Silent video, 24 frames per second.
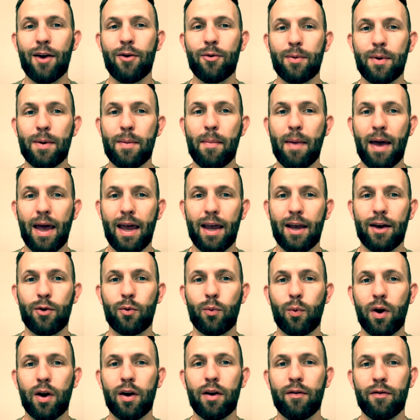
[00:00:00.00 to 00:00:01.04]
remained
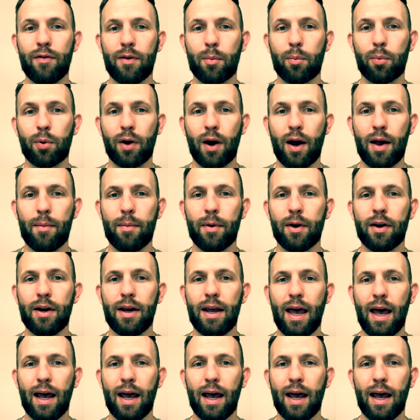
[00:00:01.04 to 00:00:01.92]
one of the primary